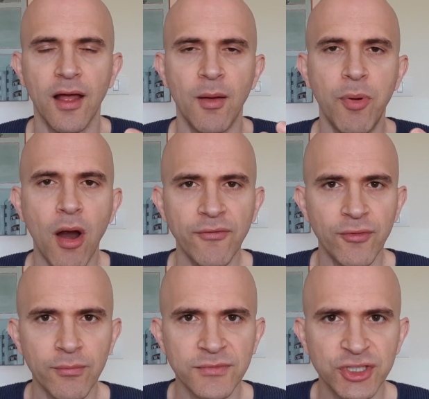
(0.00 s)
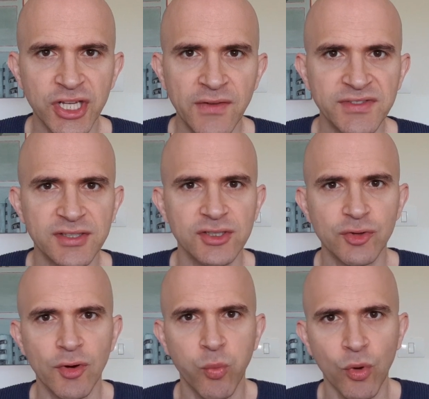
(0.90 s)
Apart from Chiefs,
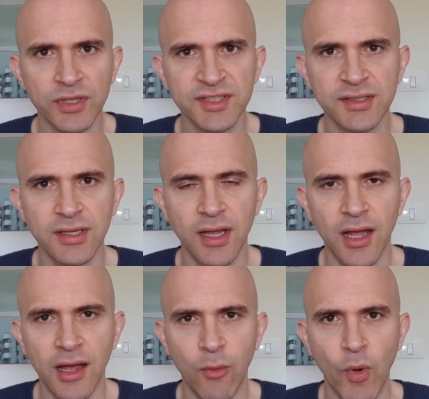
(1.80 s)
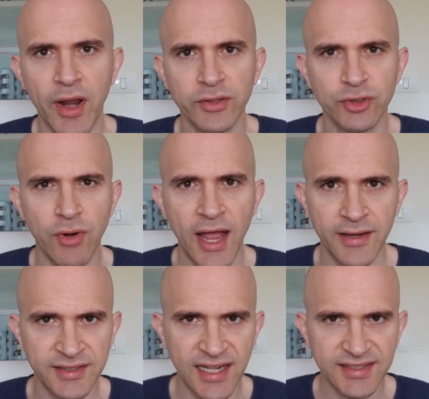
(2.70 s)
Stuart Woods went on to write,
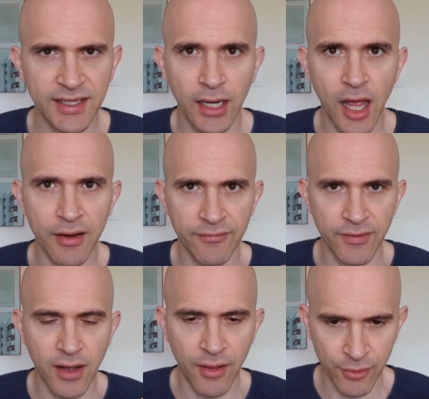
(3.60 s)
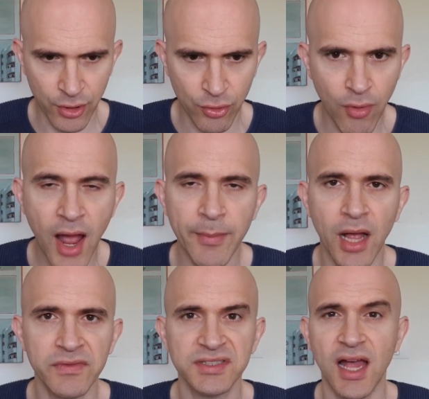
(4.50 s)
as I said, a lot of other crime
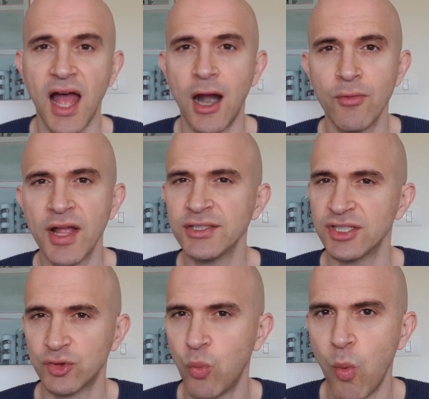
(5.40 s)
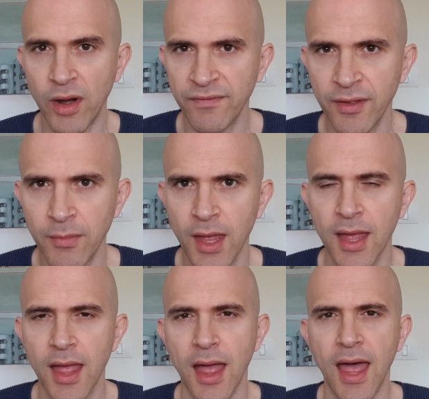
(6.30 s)
novels. I read just one of them,
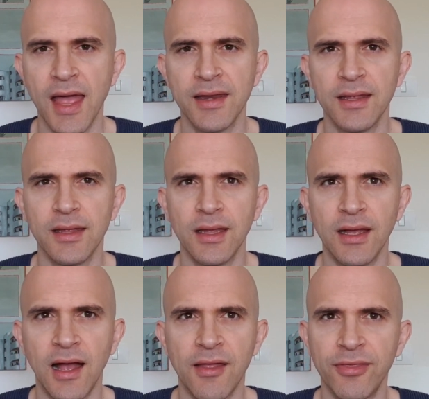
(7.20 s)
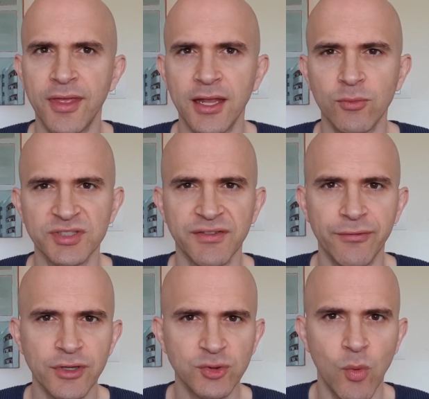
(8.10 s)
and I think it was the
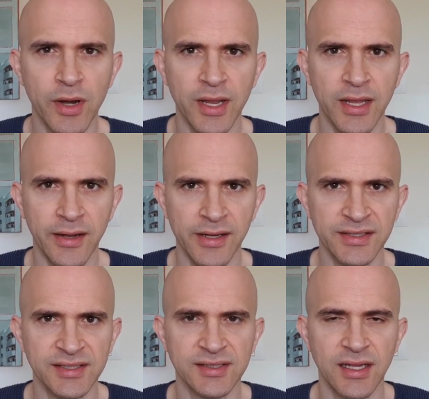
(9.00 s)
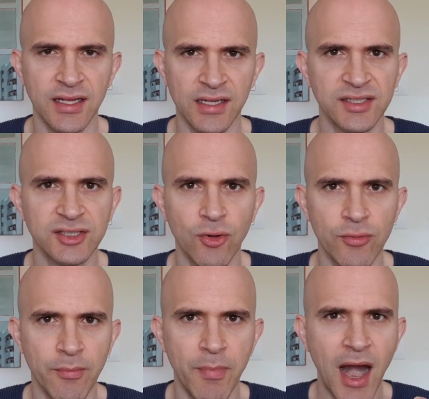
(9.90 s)
first one in his
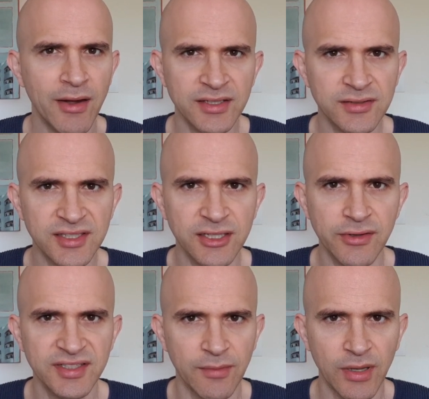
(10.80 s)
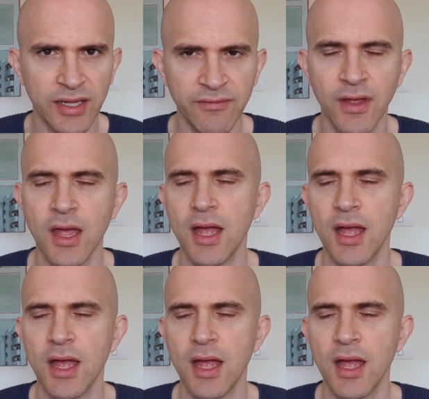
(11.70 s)
Stone Barrington series, I believe.